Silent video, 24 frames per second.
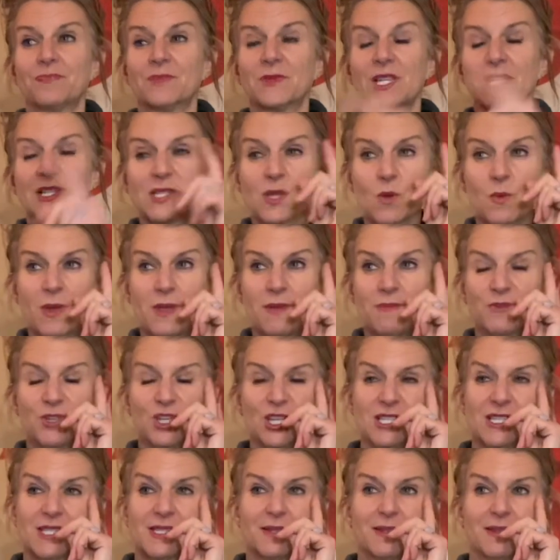So
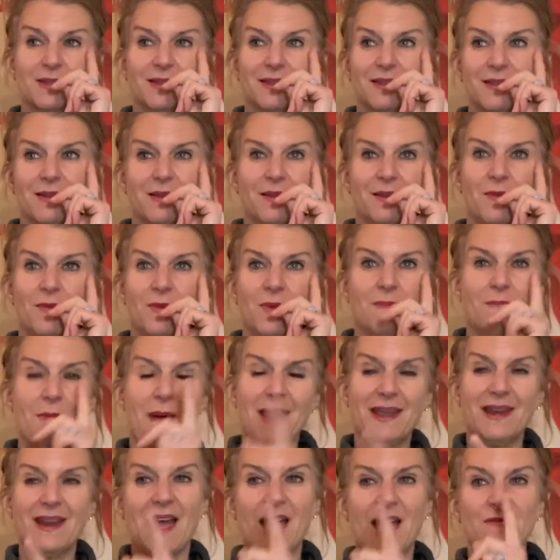we
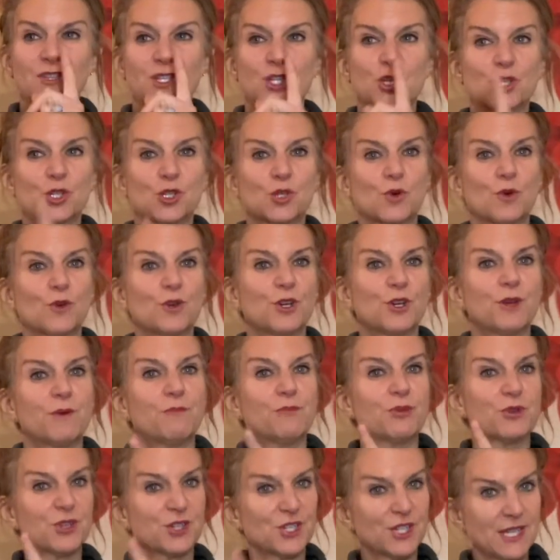might have a distorted
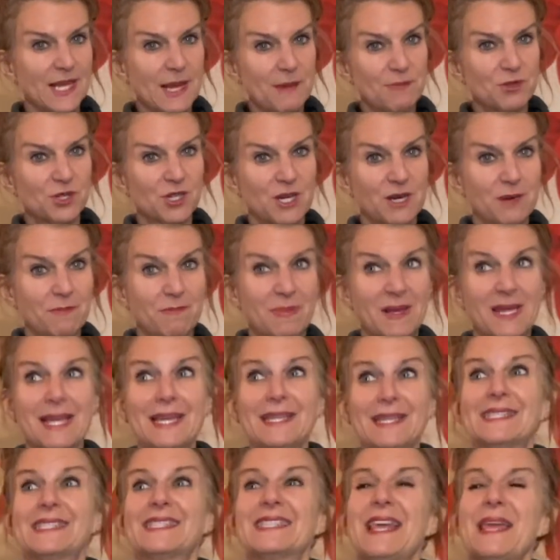perception
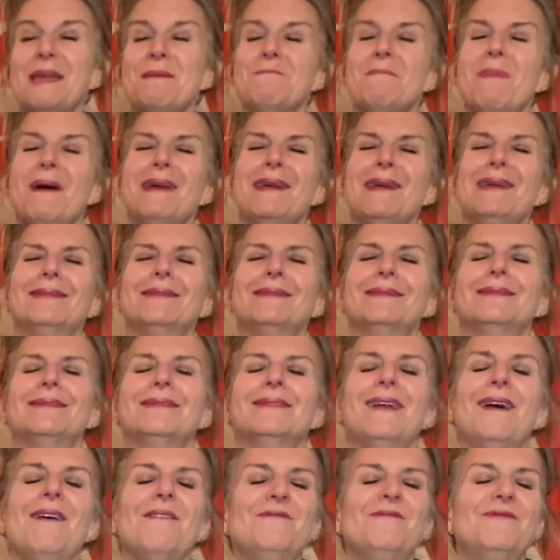because they might
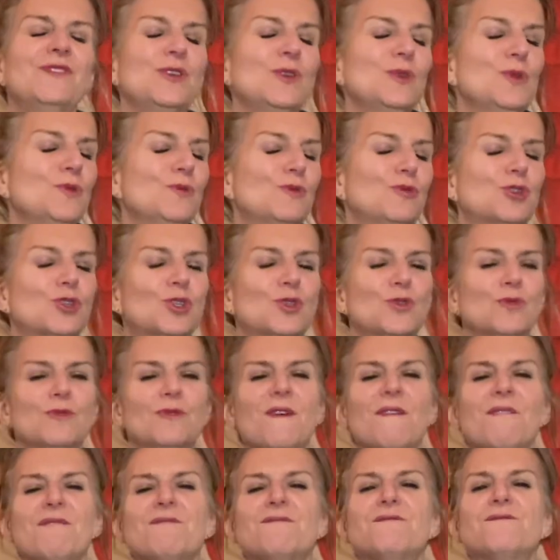love you to
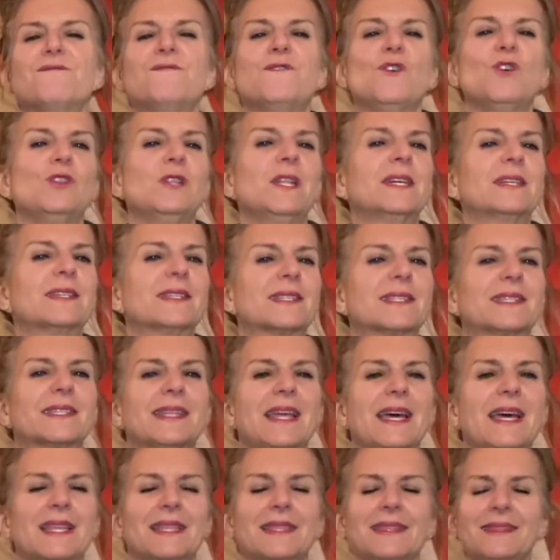the fullest,
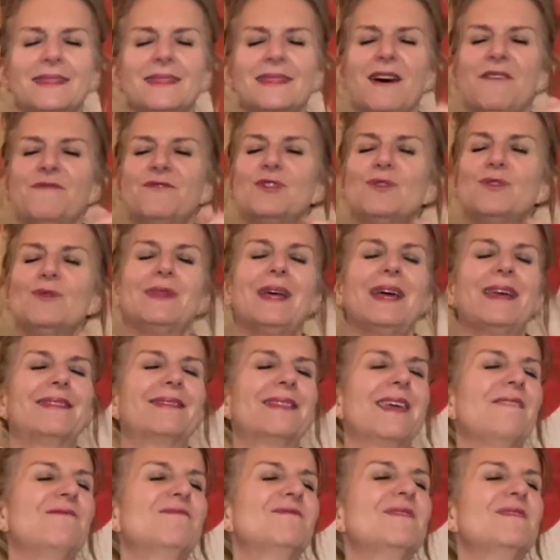like love you like
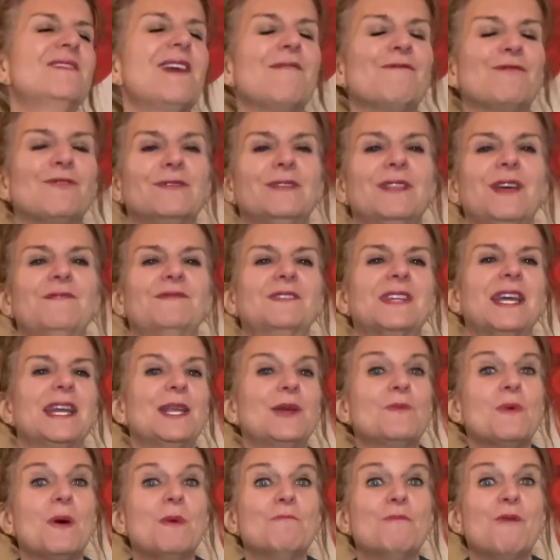they've never loved
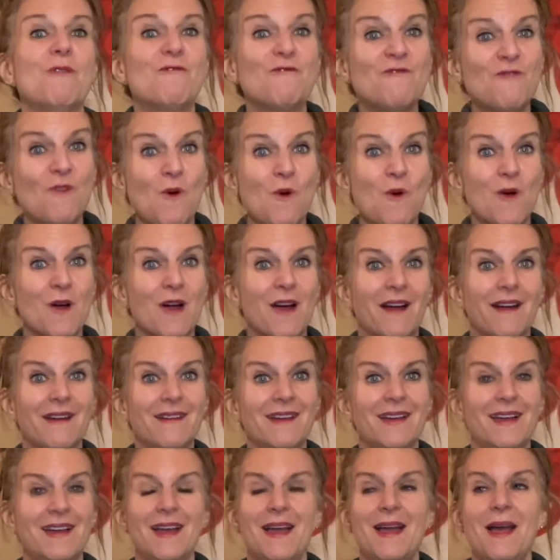anyone before,
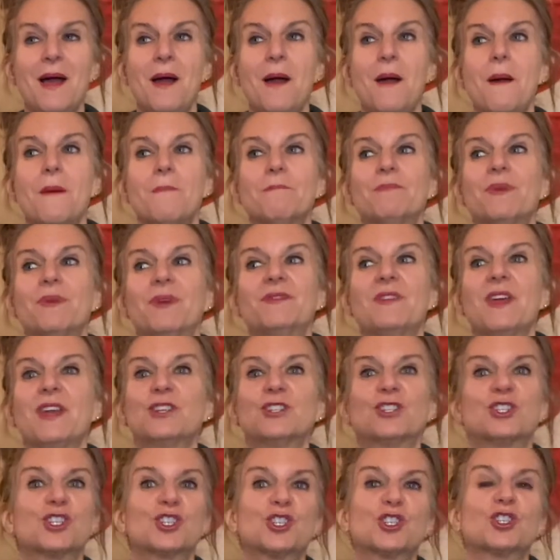but they
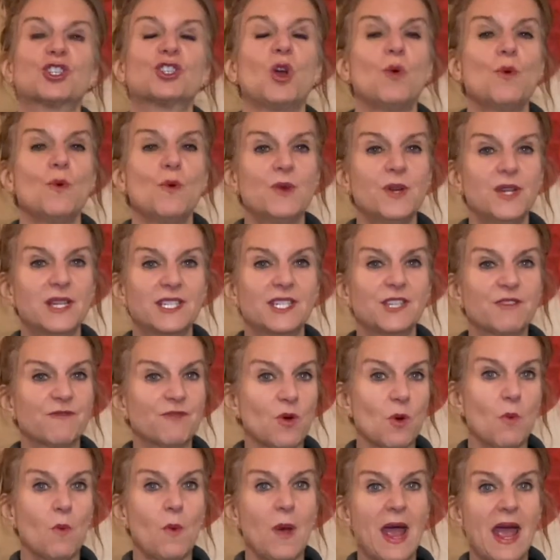just show it in
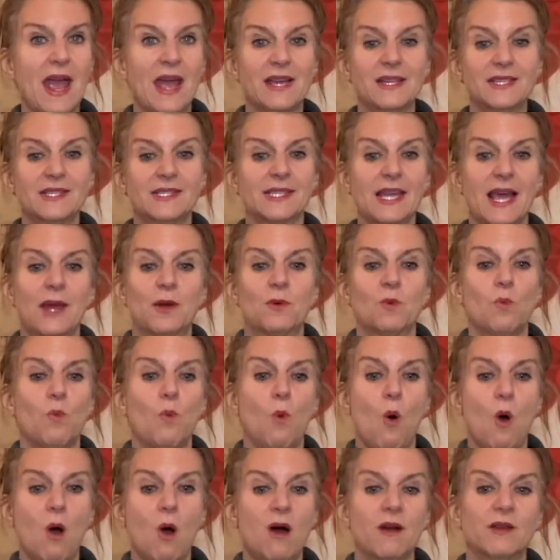different ways and
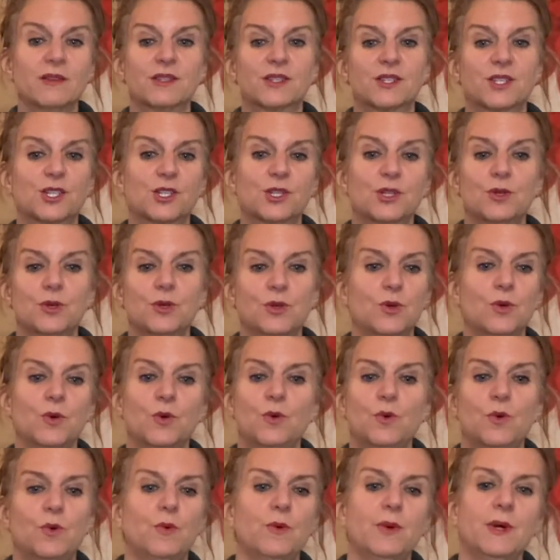want
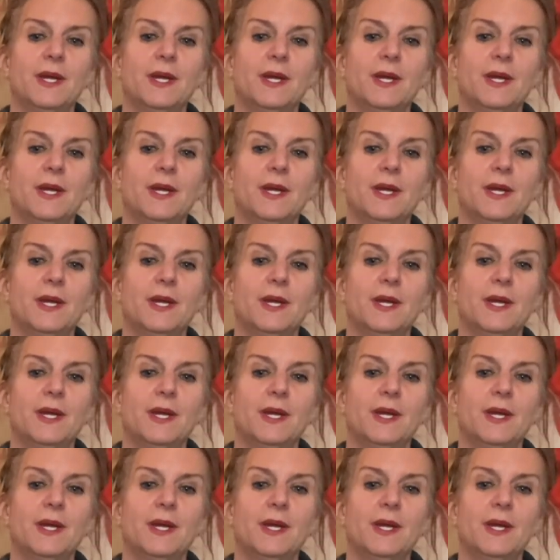to